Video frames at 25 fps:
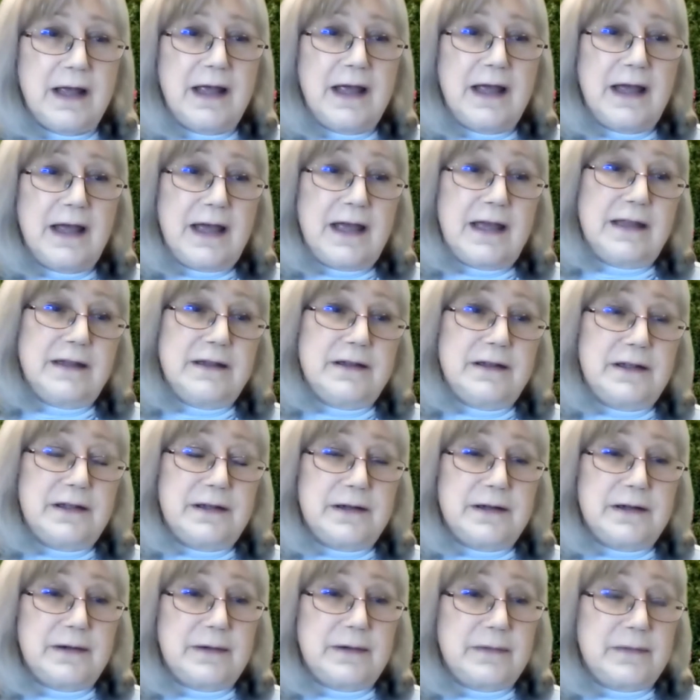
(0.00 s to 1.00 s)
and
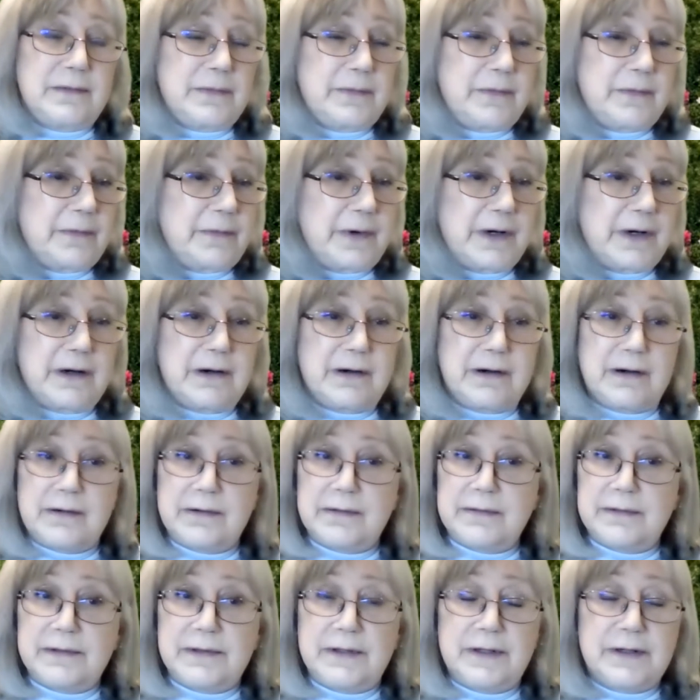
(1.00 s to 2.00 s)

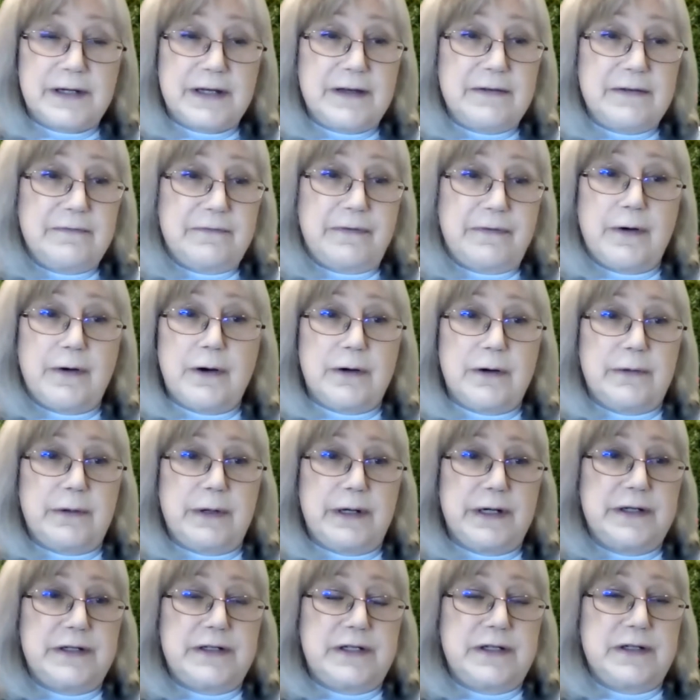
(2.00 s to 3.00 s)
we're looking
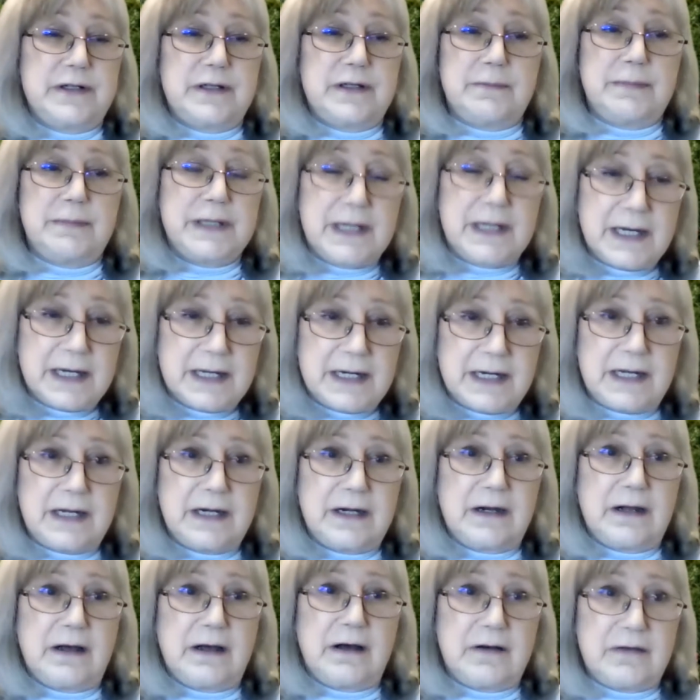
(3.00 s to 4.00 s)
forward to the
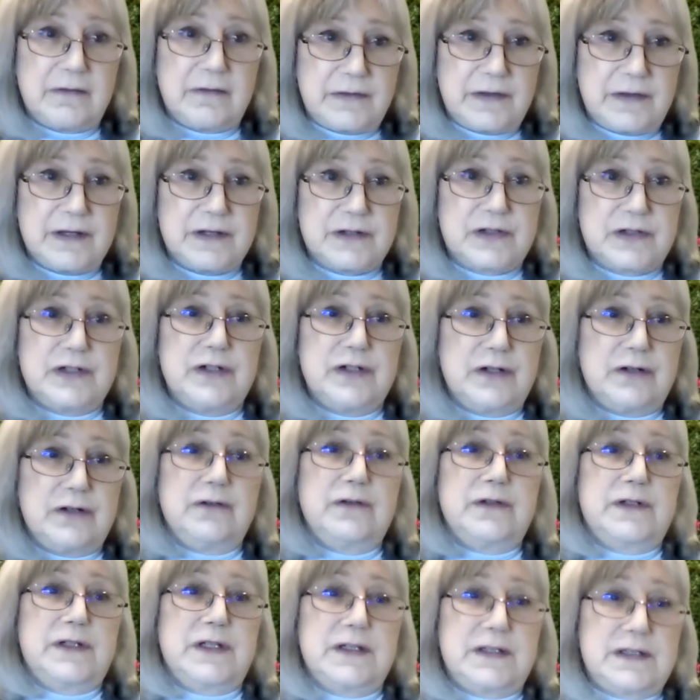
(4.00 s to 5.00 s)
beginning of this new
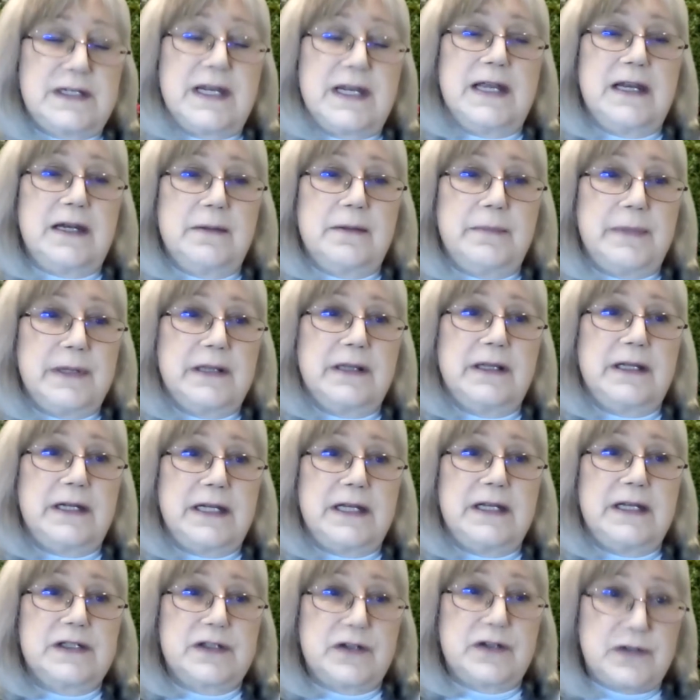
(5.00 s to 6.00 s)

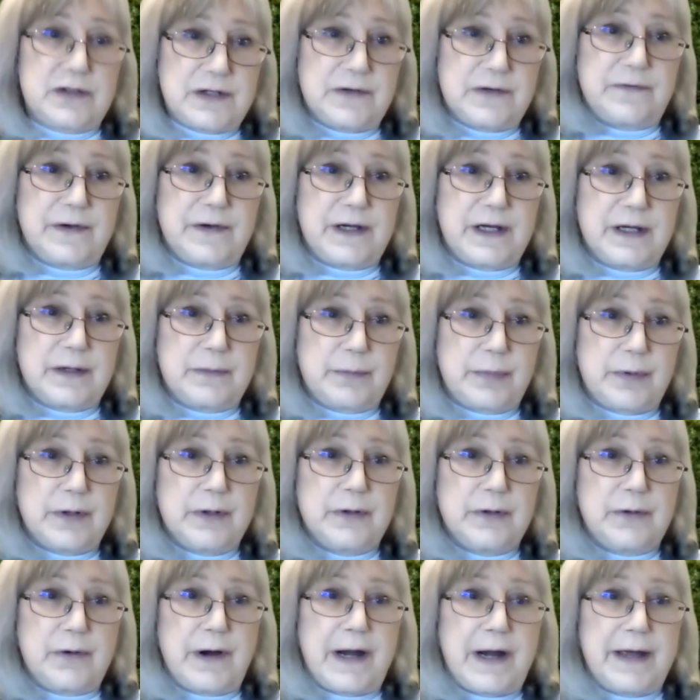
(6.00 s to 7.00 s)
sustainability certificate
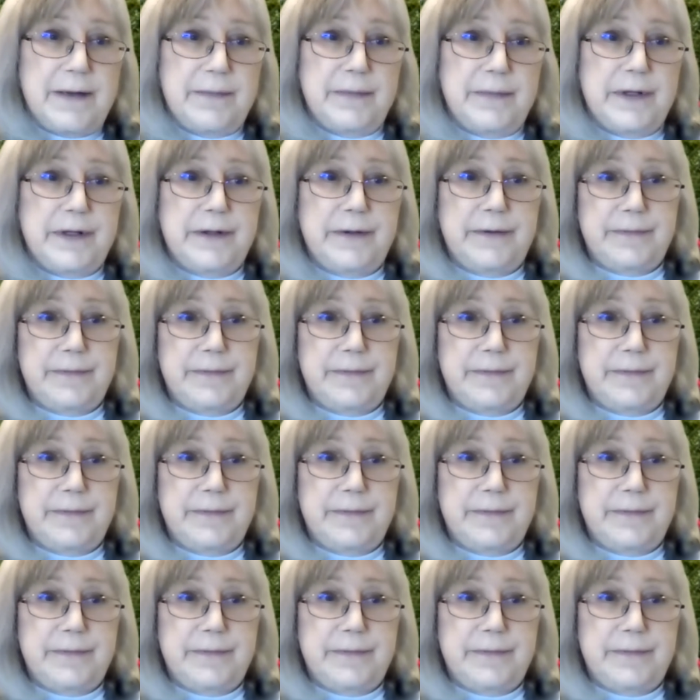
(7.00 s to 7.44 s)
program.